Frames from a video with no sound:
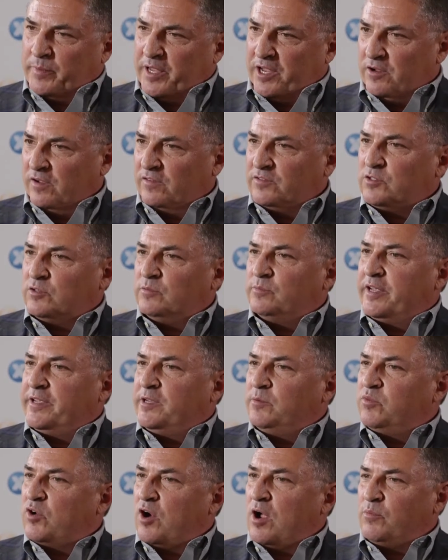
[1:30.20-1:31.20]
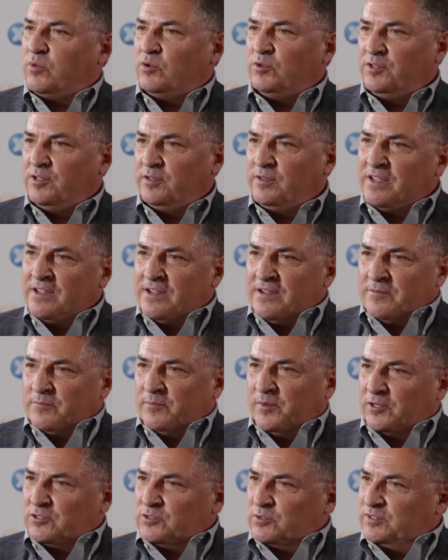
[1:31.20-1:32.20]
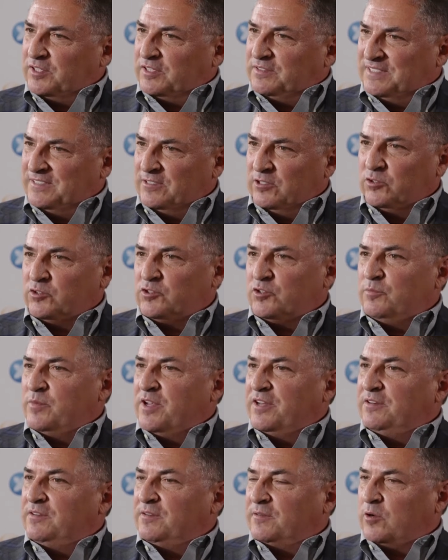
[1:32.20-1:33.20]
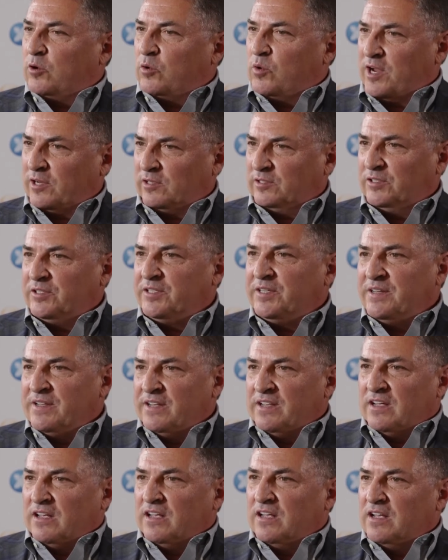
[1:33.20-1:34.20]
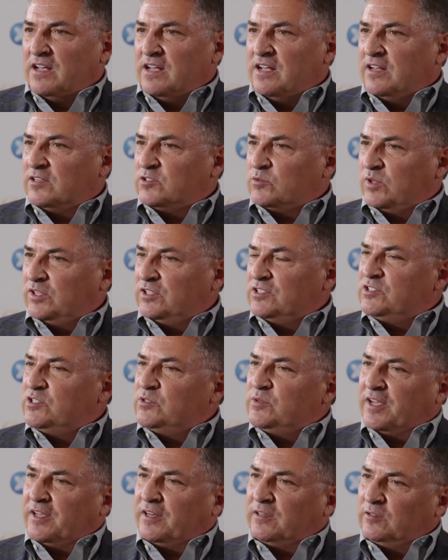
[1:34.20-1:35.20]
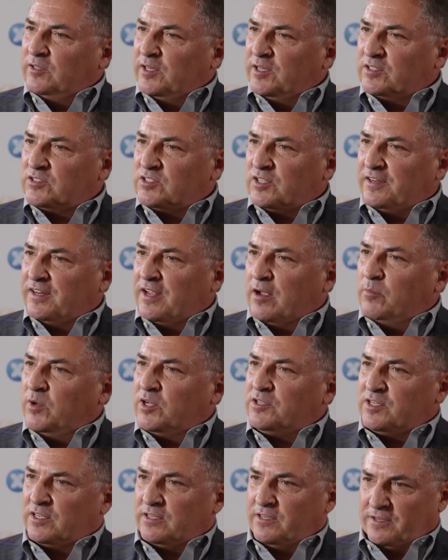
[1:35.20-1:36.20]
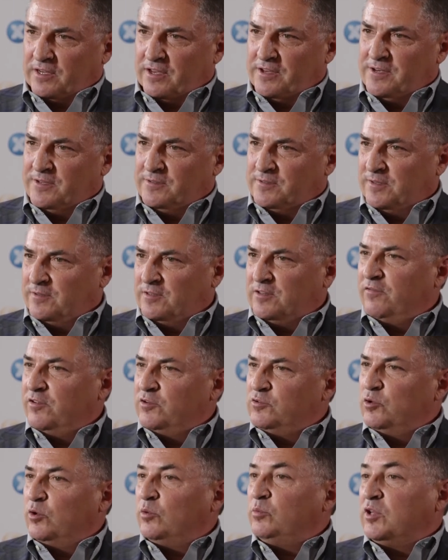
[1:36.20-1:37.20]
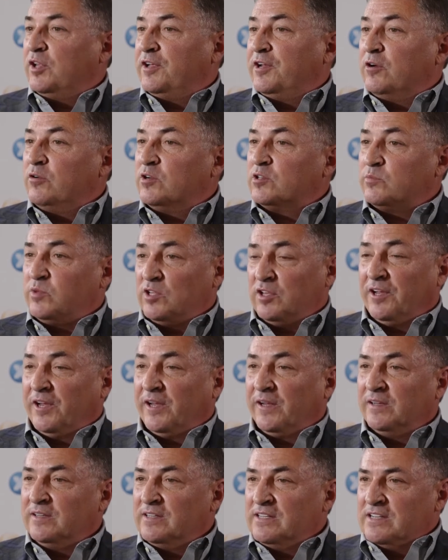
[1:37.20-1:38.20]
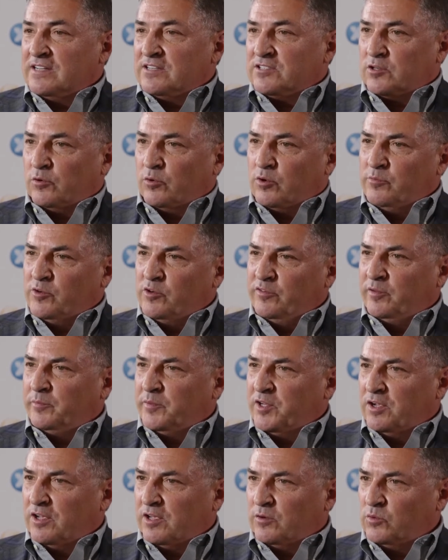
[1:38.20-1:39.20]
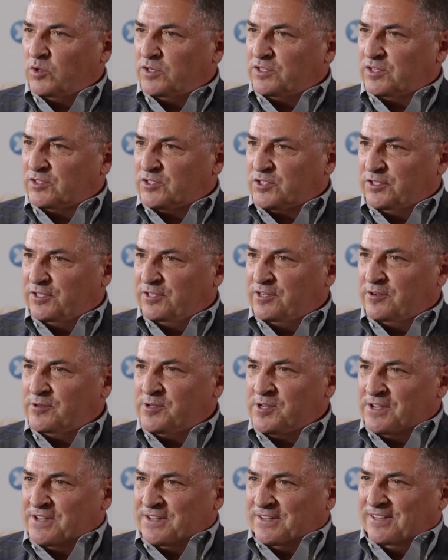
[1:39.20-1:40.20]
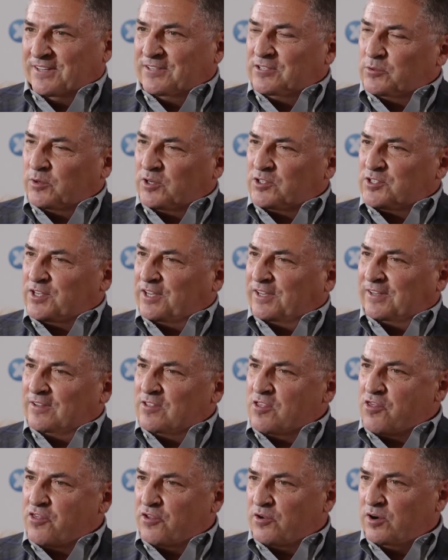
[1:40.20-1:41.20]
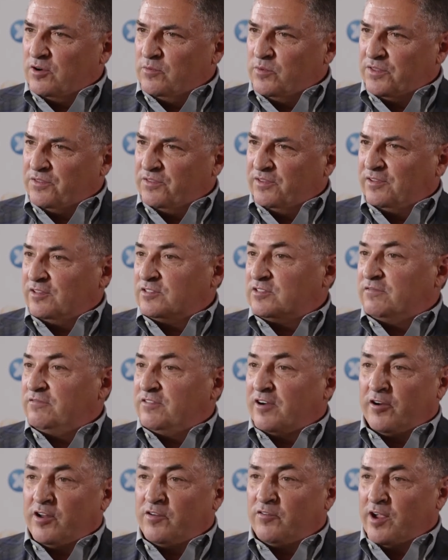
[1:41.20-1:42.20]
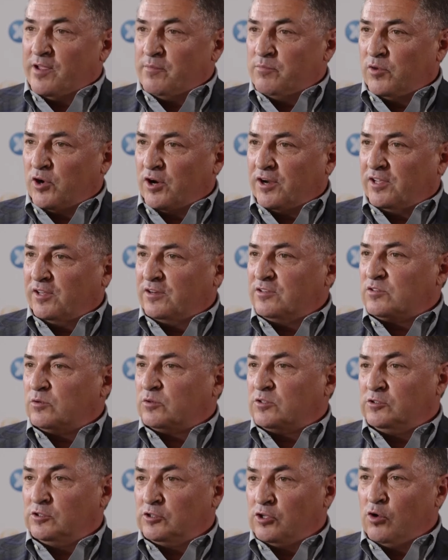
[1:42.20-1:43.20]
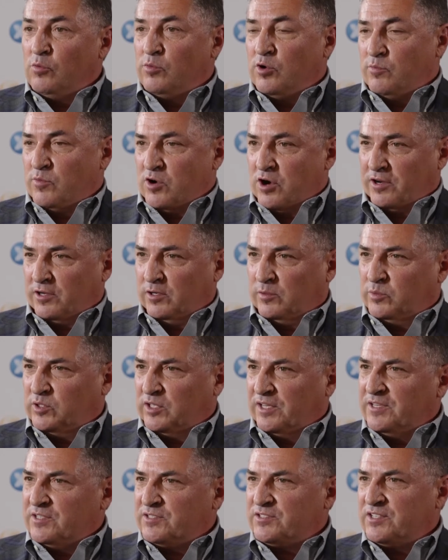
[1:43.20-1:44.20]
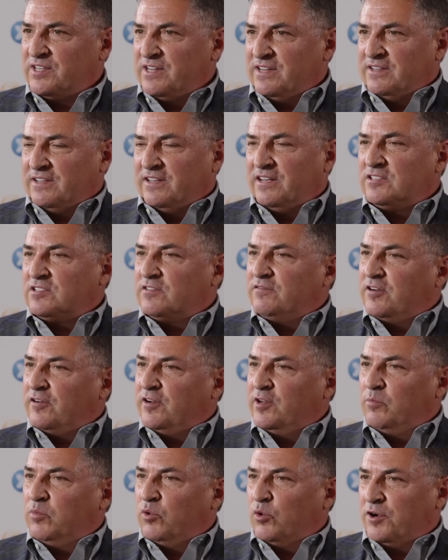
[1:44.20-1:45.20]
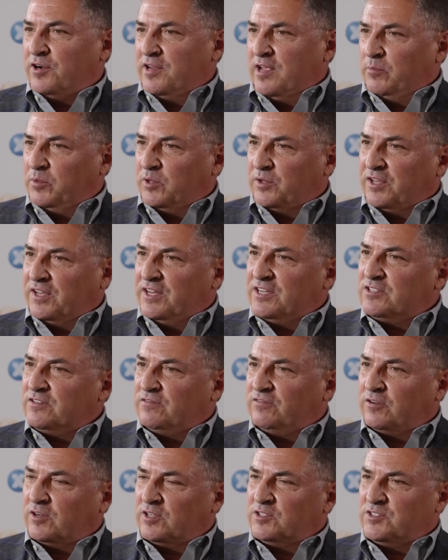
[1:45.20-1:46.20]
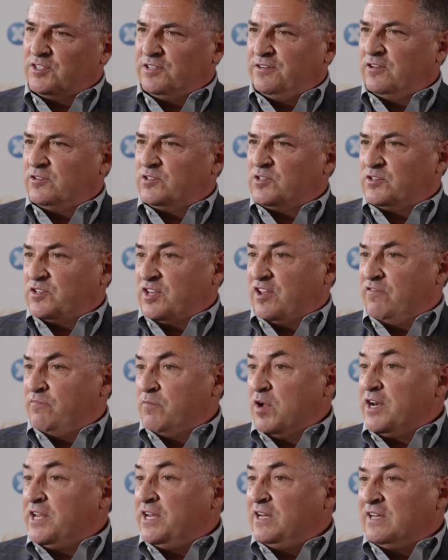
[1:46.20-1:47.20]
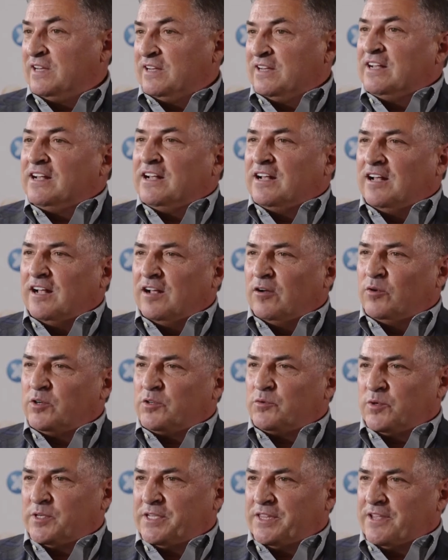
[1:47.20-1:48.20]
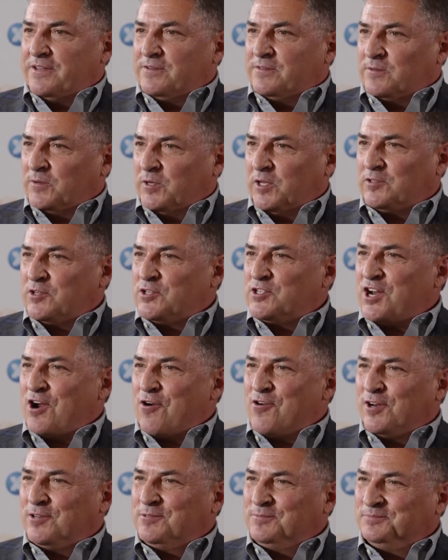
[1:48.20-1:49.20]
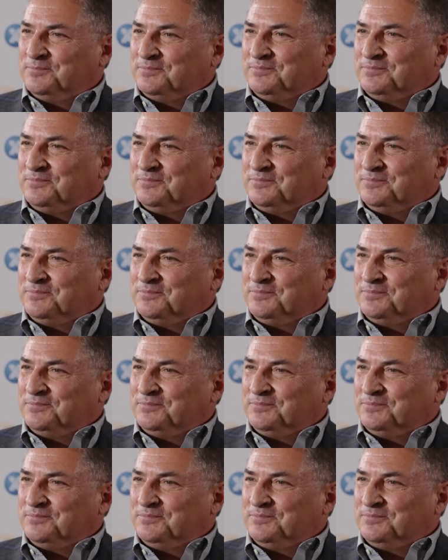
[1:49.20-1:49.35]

payoffs are paid properly, make sure that deals are made correctly, as well as do analytics on how much an individual player is playing. So we're moving beyond one casino into our second and third. We think it's a very ripe market. It's a global marketplace, and it's a very important application for casinos to save money, which we then get to share in.